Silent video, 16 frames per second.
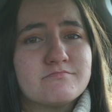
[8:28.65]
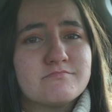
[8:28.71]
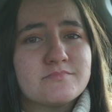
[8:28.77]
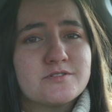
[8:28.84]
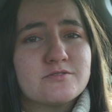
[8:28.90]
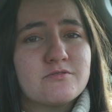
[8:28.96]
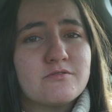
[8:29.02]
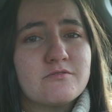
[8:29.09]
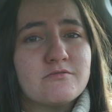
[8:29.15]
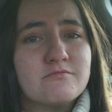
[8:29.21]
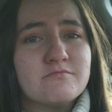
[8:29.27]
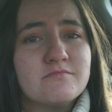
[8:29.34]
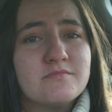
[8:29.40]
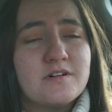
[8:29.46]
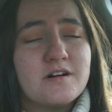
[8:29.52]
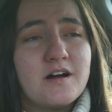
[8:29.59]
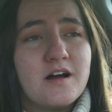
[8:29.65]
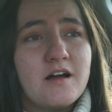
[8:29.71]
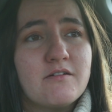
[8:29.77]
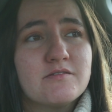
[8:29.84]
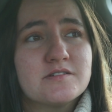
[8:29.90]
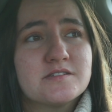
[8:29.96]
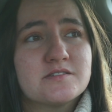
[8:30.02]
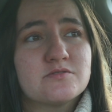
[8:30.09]
So I
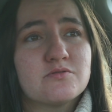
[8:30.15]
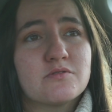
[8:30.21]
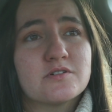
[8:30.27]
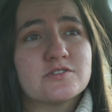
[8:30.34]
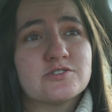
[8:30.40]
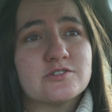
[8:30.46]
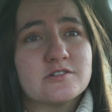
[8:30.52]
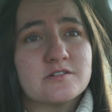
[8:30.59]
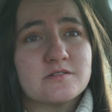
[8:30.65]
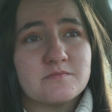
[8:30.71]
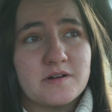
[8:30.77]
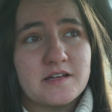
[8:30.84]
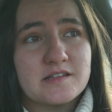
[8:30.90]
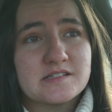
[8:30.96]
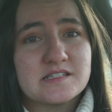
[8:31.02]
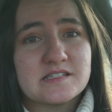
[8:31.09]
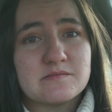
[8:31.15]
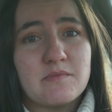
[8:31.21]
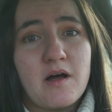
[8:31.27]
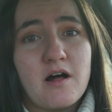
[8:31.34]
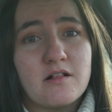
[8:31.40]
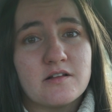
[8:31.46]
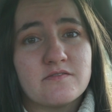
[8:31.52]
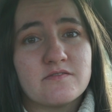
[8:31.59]
was tortured by the
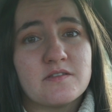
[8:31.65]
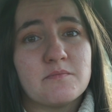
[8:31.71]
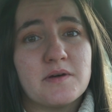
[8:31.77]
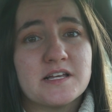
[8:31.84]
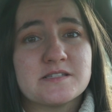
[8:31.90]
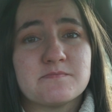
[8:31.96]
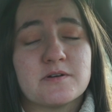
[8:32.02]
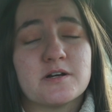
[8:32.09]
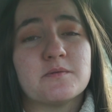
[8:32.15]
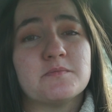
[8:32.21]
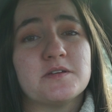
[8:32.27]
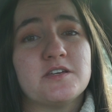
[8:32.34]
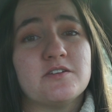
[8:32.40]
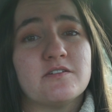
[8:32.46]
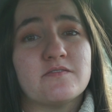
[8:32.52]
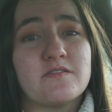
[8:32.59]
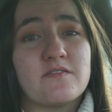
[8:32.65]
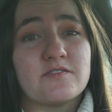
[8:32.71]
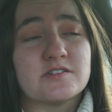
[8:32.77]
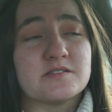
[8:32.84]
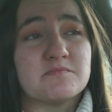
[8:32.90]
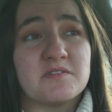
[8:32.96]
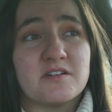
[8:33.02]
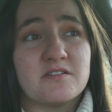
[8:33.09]
smell of the best barbecue I've ever
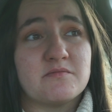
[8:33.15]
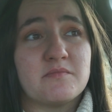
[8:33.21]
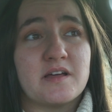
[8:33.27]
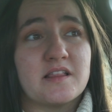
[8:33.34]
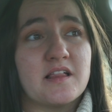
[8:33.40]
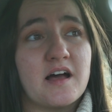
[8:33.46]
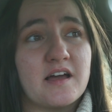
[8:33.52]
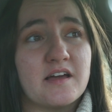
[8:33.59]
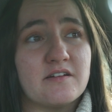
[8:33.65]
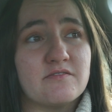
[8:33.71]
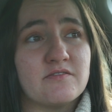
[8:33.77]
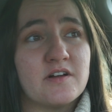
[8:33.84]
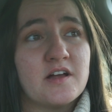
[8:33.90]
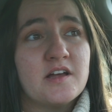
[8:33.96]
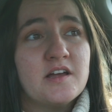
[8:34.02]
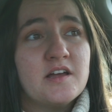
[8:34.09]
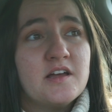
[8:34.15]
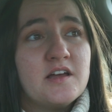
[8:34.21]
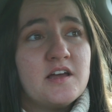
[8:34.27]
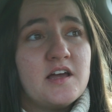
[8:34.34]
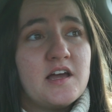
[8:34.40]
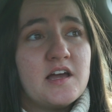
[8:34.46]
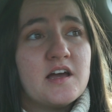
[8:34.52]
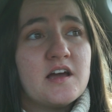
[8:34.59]
smelled in my life,
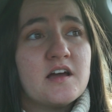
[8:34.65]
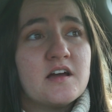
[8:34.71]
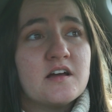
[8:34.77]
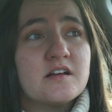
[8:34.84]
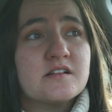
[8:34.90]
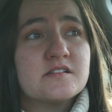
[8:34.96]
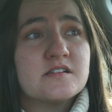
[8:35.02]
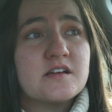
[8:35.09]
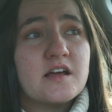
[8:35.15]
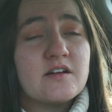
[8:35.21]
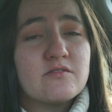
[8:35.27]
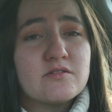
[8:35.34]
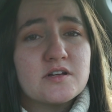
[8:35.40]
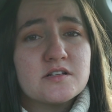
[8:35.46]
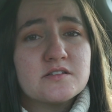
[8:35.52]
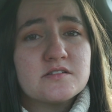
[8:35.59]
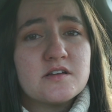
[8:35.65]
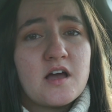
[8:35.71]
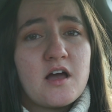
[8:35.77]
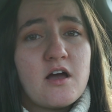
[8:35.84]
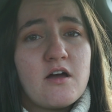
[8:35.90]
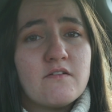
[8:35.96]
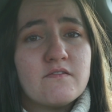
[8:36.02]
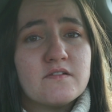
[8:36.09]
and I don't get to
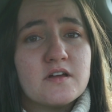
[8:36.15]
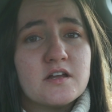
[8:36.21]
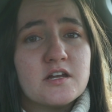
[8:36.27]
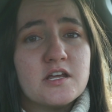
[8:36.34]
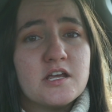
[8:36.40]
have it.